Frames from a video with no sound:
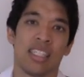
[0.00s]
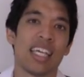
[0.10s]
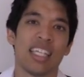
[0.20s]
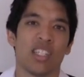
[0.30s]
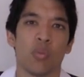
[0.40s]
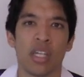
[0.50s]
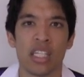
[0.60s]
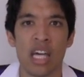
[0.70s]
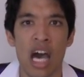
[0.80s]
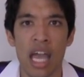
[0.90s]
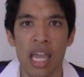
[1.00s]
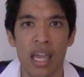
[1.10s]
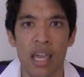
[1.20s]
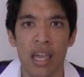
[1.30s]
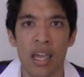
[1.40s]
didn't want to die.
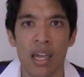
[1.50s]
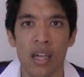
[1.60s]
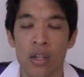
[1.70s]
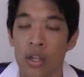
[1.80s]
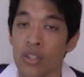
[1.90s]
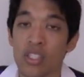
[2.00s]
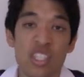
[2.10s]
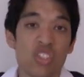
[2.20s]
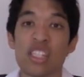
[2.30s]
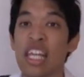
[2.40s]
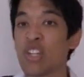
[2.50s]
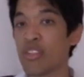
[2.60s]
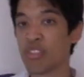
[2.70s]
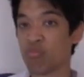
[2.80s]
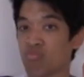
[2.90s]
So they just laid
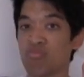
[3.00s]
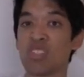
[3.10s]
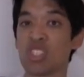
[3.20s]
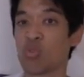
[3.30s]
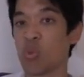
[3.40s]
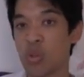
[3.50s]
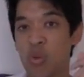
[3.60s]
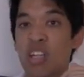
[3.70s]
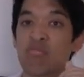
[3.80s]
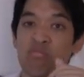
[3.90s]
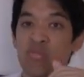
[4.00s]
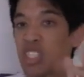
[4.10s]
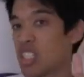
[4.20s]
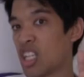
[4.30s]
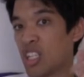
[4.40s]
off him. They just went away,
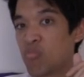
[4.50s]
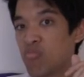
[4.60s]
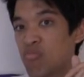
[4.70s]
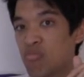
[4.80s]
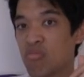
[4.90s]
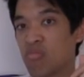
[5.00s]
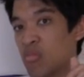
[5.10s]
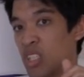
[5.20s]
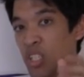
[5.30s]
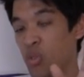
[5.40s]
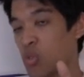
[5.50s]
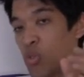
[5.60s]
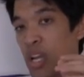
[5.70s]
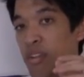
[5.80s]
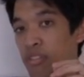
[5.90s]
didn't kill him. It was
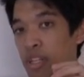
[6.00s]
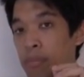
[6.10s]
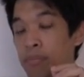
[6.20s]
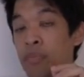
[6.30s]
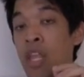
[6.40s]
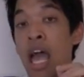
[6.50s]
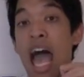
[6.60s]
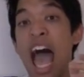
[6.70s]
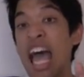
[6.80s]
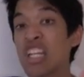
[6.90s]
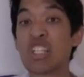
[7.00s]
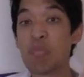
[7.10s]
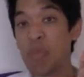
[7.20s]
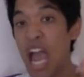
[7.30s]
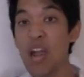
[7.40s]
great fun. And
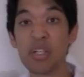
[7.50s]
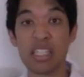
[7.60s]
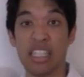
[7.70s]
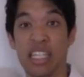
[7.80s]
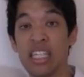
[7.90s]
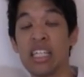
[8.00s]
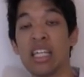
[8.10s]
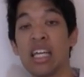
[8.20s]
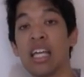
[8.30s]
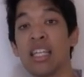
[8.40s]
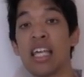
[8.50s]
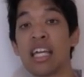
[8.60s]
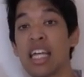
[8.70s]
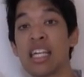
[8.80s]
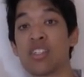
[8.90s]
apparently,
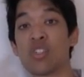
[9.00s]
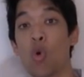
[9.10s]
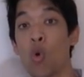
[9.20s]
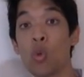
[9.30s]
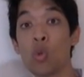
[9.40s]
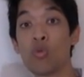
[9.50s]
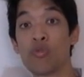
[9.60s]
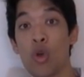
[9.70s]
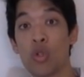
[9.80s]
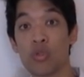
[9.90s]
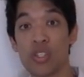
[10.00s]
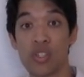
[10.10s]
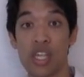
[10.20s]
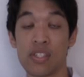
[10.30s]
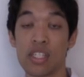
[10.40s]
that ended all further
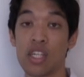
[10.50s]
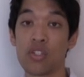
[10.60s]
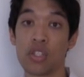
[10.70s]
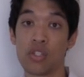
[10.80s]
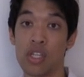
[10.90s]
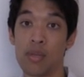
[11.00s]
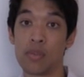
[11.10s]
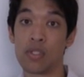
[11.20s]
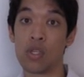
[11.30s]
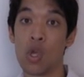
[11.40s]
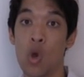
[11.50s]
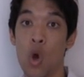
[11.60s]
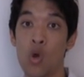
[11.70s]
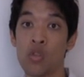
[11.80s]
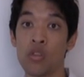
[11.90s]
assassination attempts
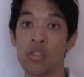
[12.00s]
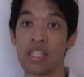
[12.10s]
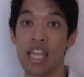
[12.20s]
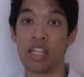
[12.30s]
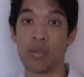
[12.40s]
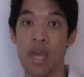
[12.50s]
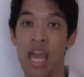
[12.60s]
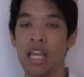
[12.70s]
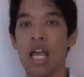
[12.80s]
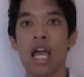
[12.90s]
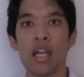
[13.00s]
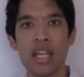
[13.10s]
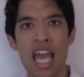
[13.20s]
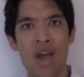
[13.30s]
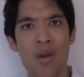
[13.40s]
on the tailor man,
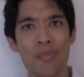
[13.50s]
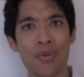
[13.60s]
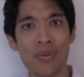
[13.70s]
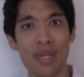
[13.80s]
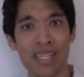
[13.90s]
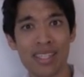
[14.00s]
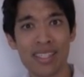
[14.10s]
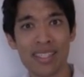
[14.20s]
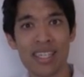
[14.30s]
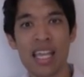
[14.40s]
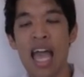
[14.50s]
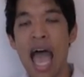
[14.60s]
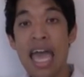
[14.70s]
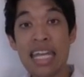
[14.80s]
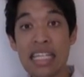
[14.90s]
now Prince,
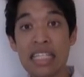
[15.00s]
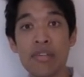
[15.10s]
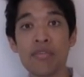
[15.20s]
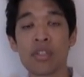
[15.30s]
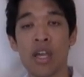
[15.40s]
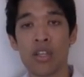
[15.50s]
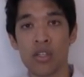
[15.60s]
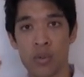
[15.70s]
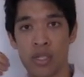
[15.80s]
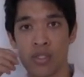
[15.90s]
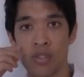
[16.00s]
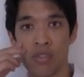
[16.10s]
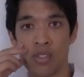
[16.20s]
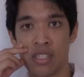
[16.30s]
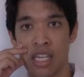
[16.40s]
and he lived the rest of
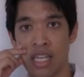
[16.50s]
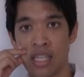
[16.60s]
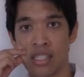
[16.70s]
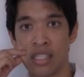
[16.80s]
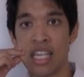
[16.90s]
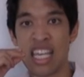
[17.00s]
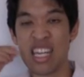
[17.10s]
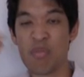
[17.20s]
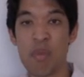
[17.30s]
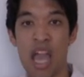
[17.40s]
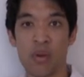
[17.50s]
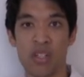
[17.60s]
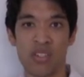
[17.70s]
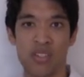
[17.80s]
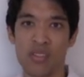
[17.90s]
his days in a
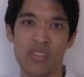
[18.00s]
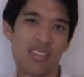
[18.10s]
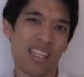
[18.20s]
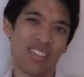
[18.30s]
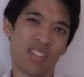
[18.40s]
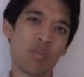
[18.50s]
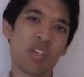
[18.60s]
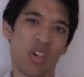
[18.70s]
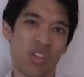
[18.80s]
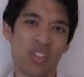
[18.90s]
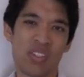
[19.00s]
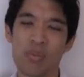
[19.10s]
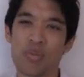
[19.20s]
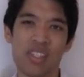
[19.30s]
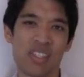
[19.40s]
marriage that, to be honest, the
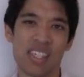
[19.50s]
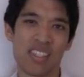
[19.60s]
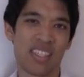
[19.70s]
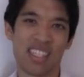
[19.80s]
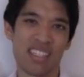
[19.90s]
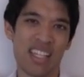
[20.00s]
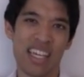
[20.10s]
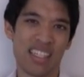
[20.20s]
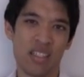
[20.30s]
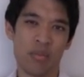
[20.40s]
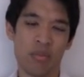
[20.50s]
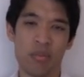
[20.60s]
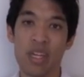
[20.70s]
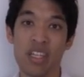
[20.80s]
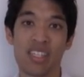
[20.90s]
princess didn't like him,
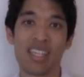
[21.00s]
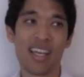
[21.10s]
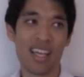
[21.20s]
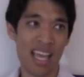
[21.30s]
but